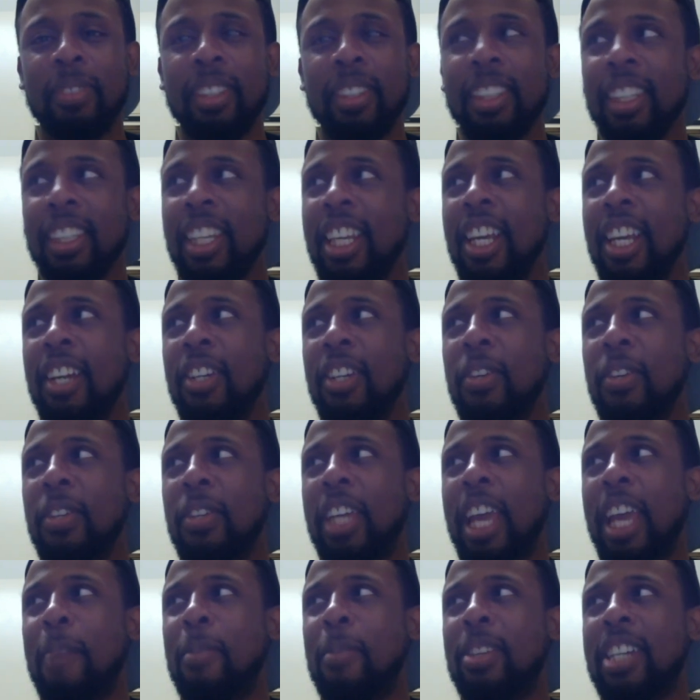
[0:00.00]
Yeah, you
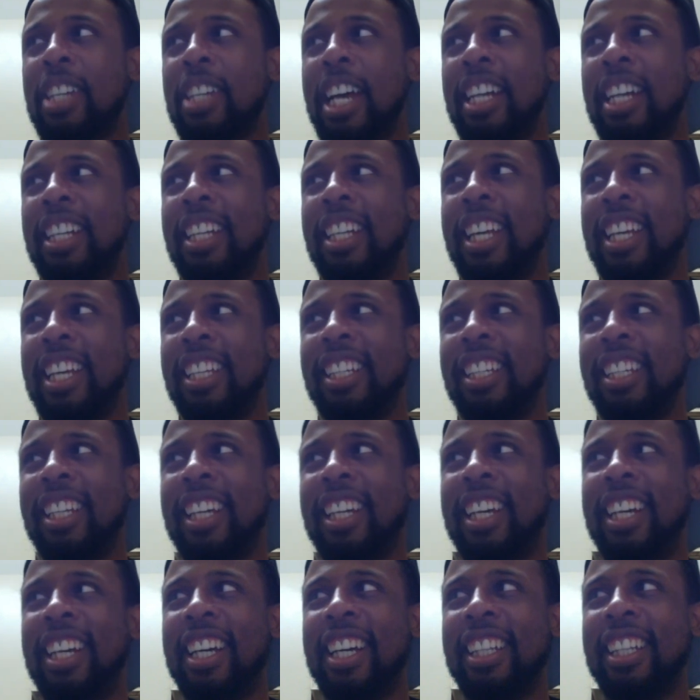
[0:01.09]
camera shy today?
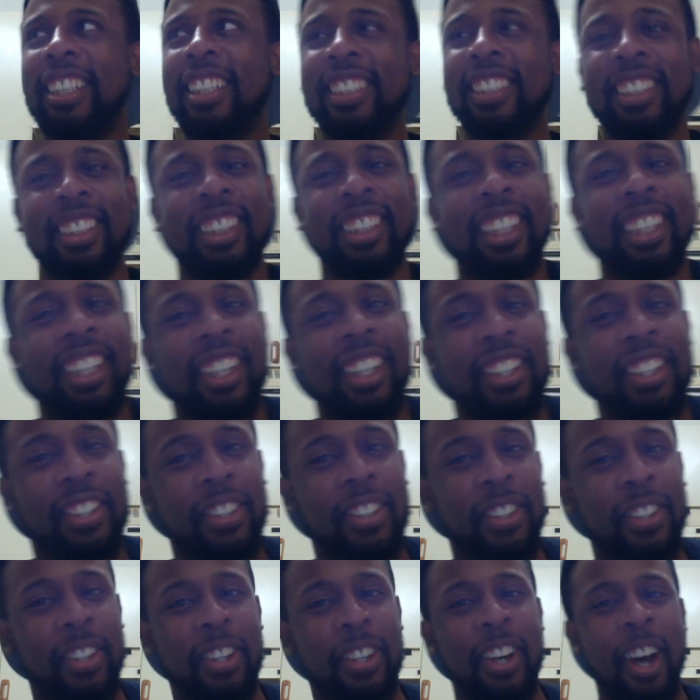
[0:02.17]
Alright. It's
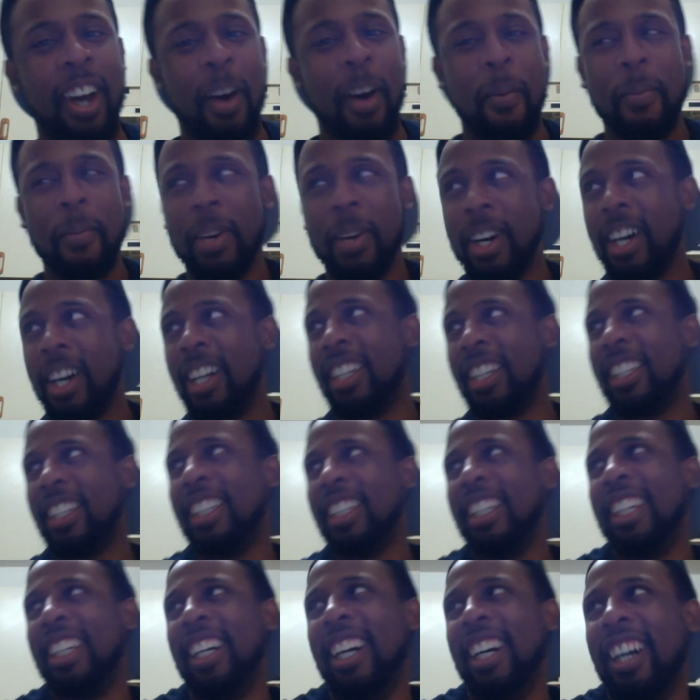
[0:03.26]
cool. But,
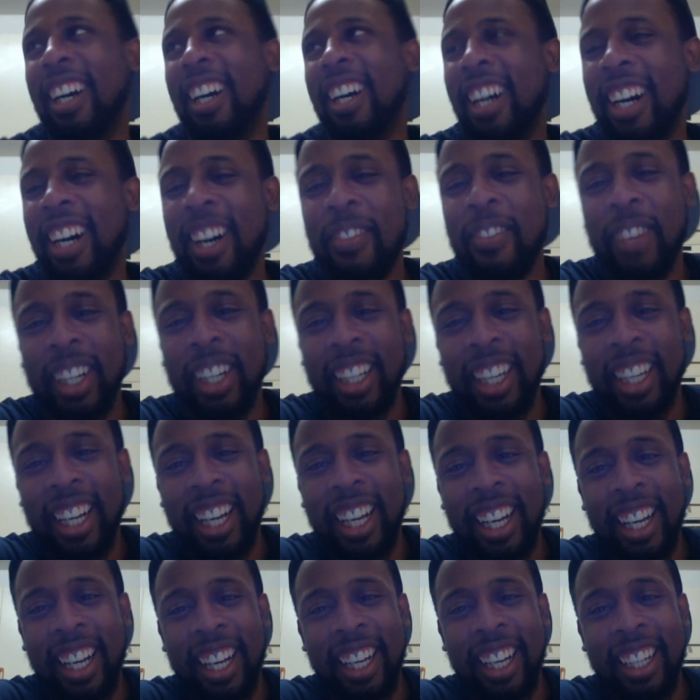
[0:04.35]
oh my
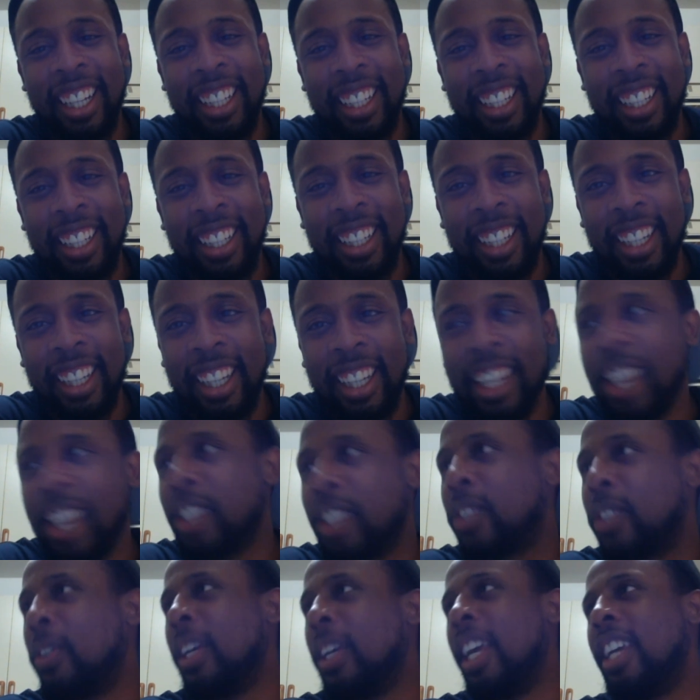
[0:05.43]
god. It's
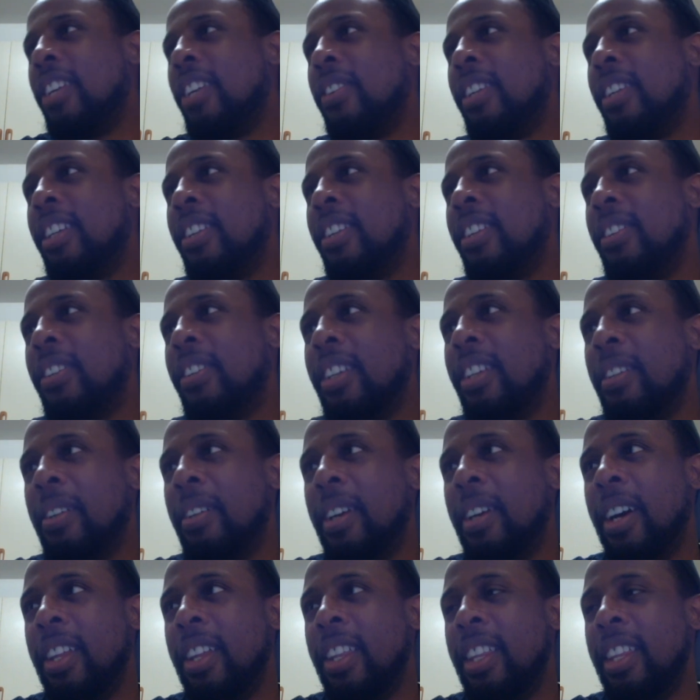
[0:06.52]
cool, yeah. You,
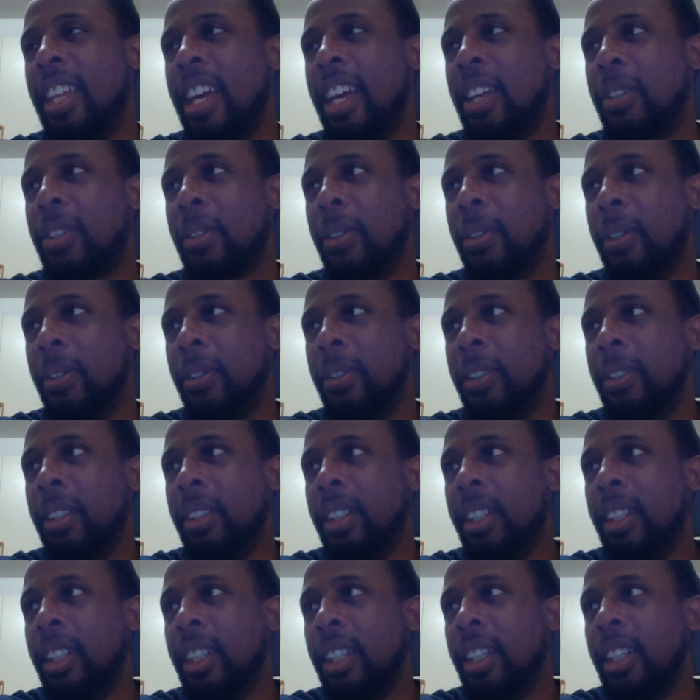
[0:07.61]
other than that, it's cool.
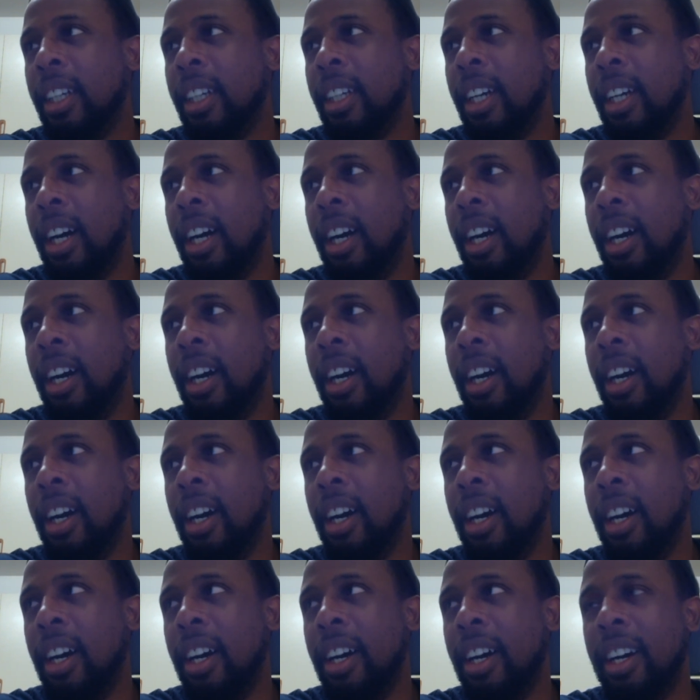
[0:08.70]

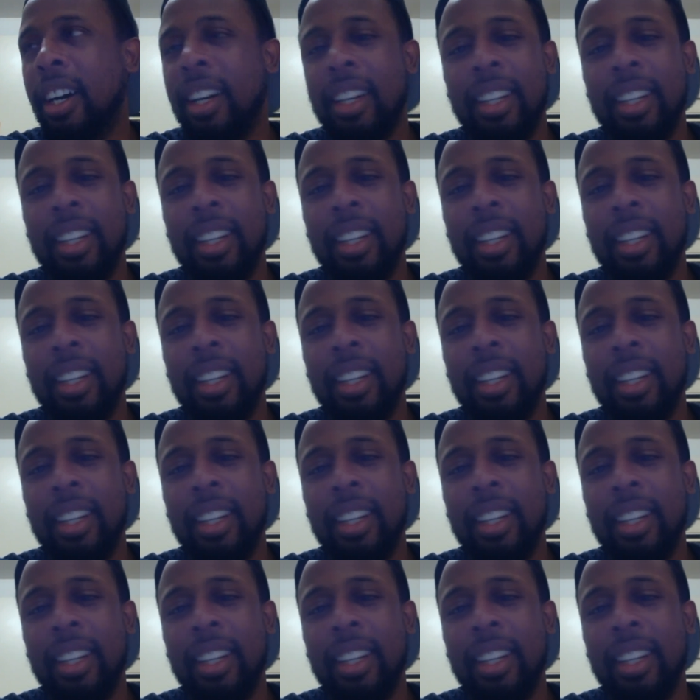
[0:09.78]
Love